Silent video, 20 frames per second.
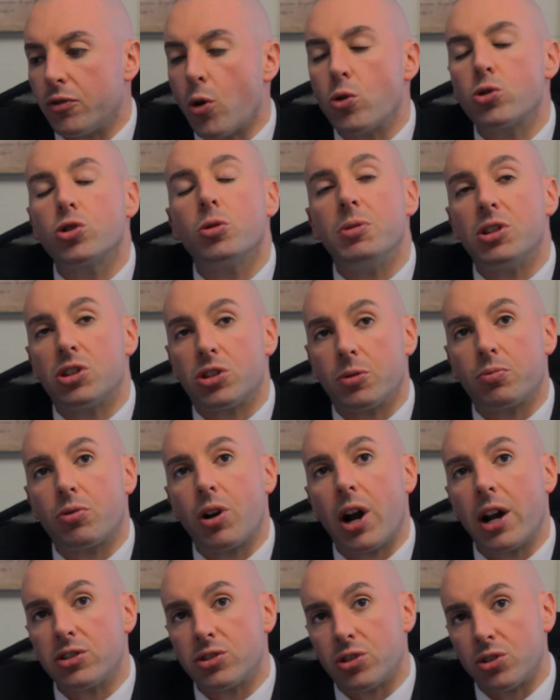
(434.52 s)
folks would be
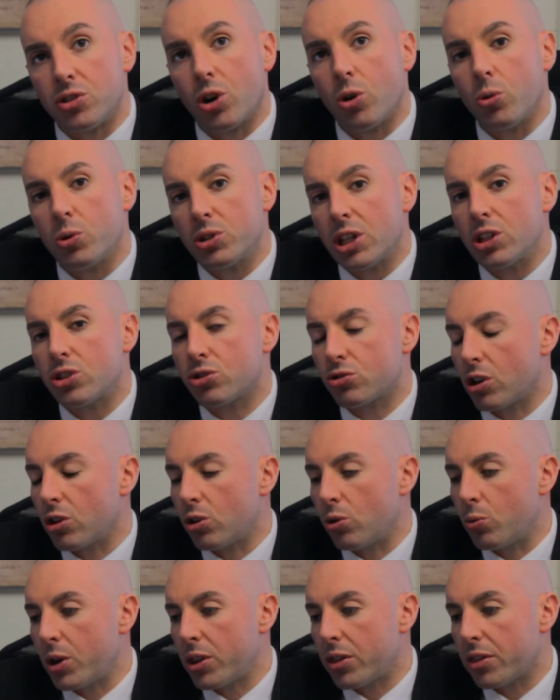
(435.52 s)
surprised to know what they
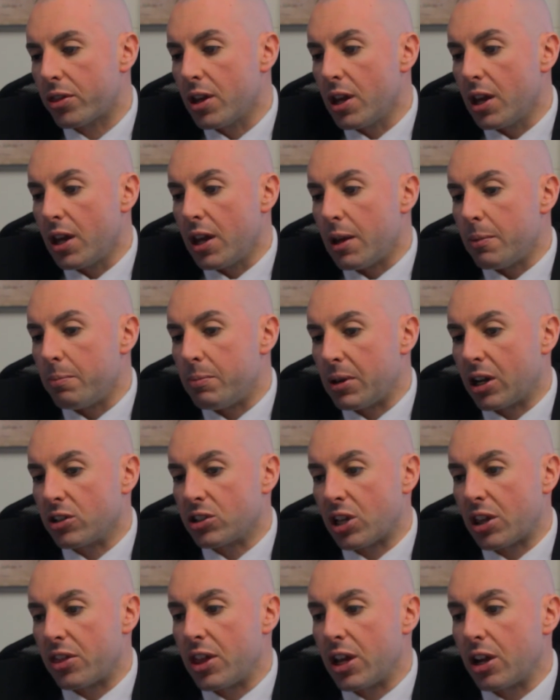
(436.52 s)
struggle with
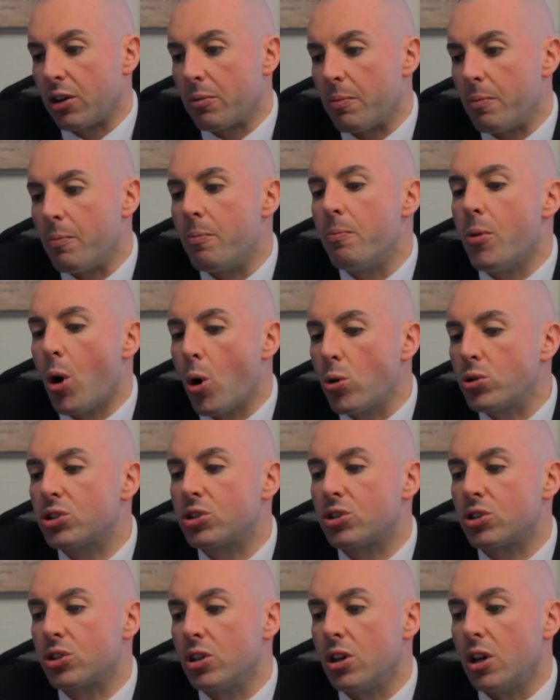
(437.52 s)
because I think
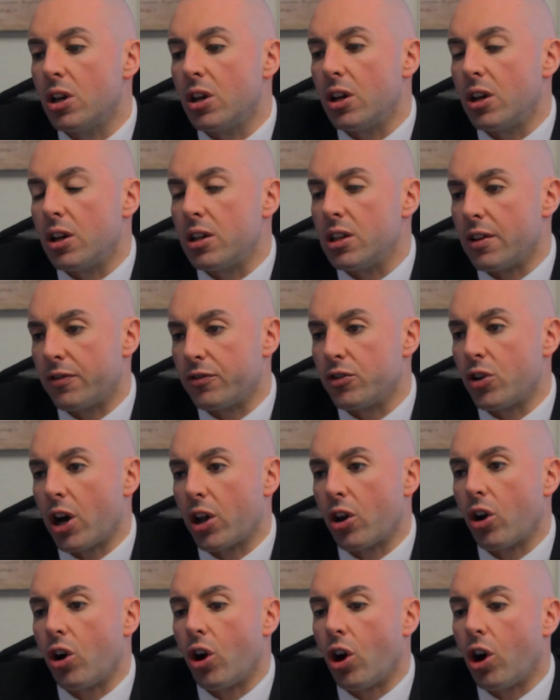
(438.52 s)
most, if
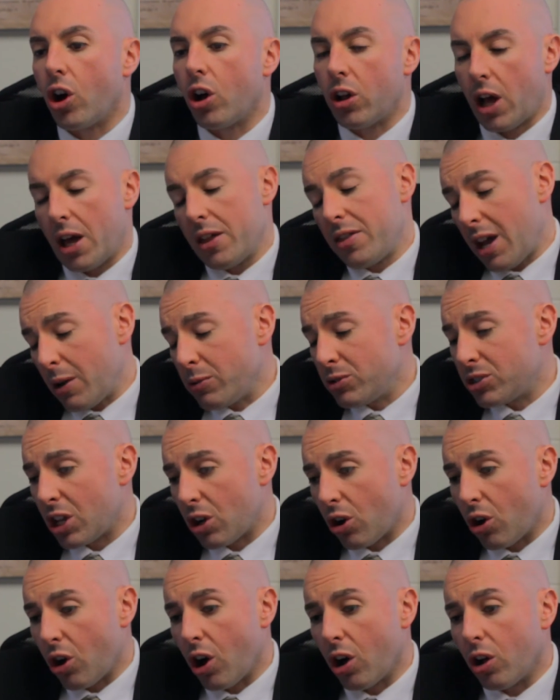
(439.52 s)
not all, I, I would
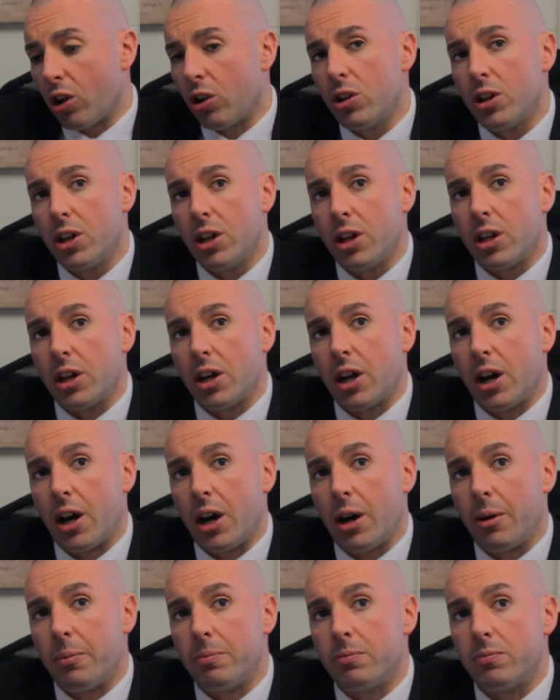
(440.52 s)
say all,
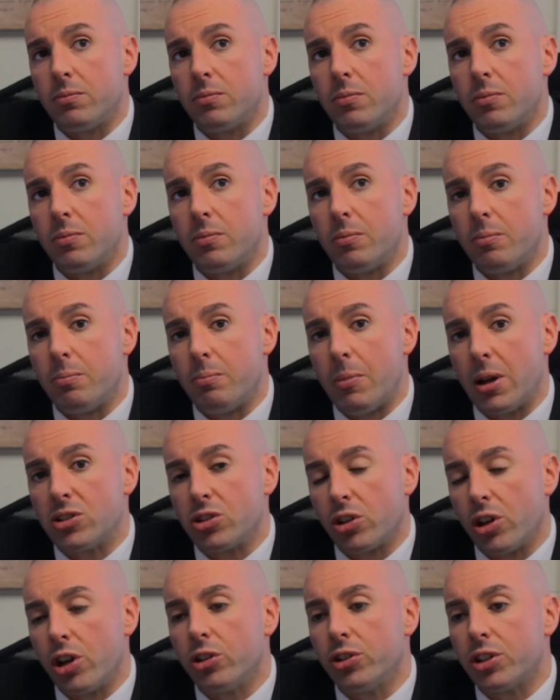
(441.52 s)
um,
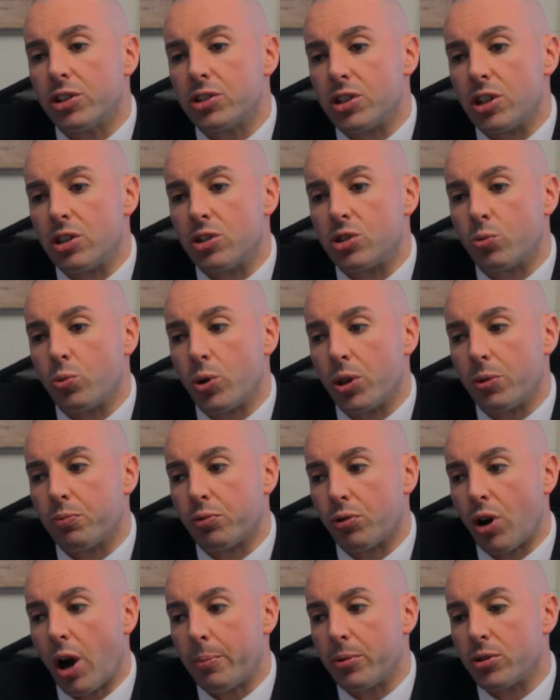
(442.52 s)
mental illnesses
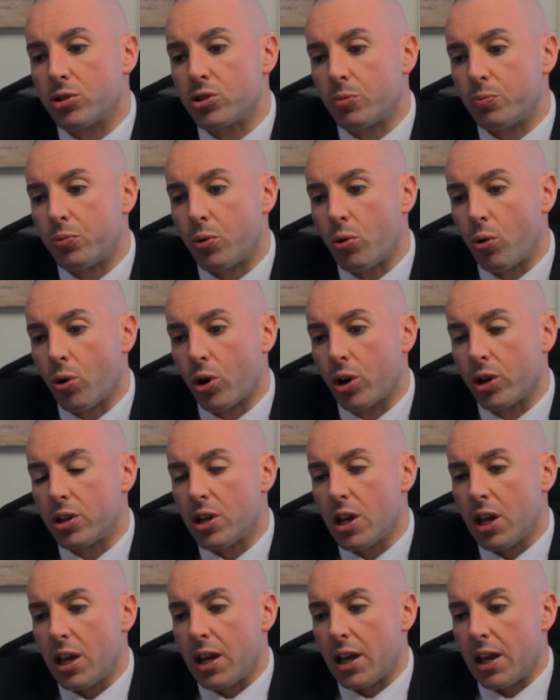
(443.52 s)
with proper
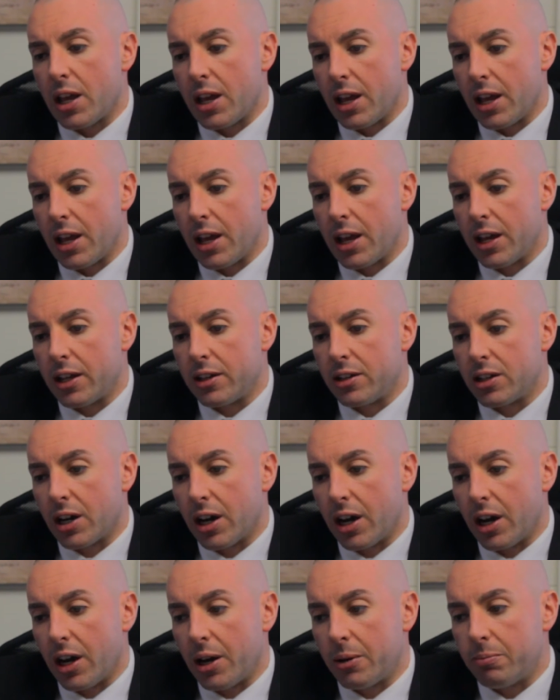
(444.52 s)
support and
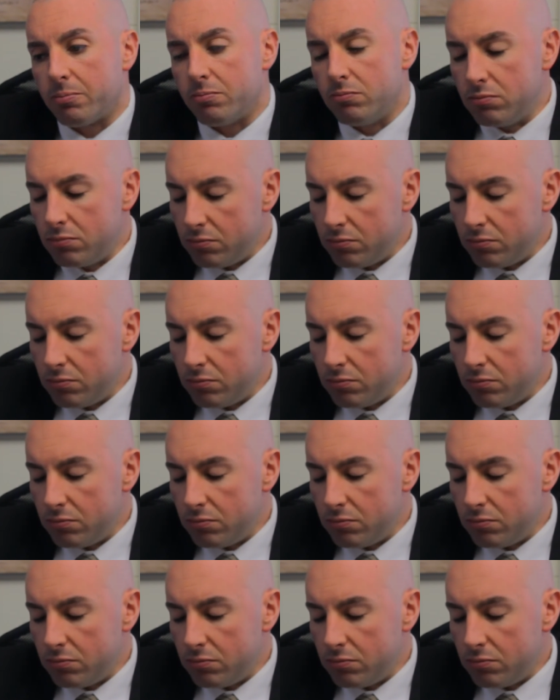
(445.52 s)
um,